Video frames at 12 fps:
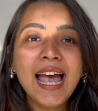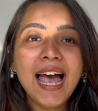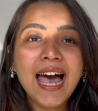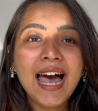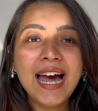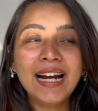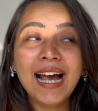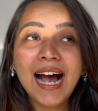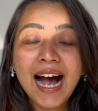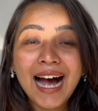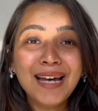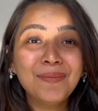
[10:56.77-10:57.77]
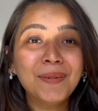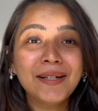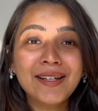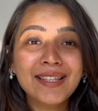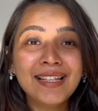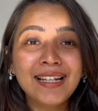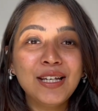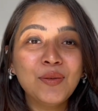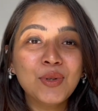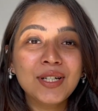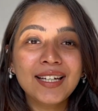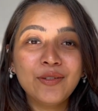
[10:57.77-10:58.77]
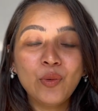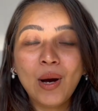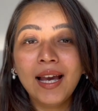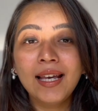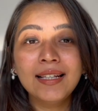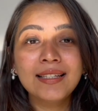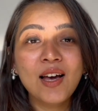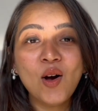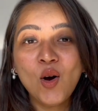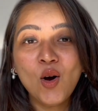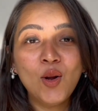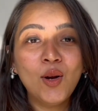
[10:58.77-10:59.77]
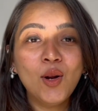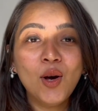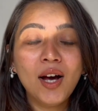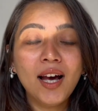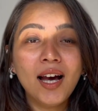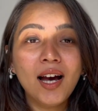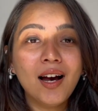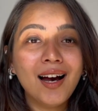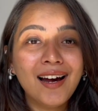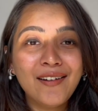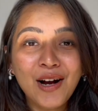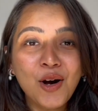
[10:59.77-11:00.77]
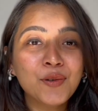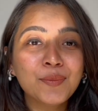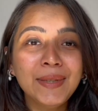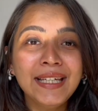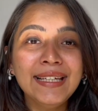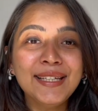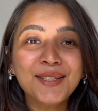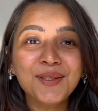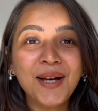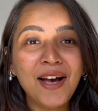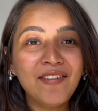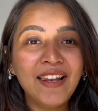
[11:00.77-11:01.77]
and I personally would advise all around me to have a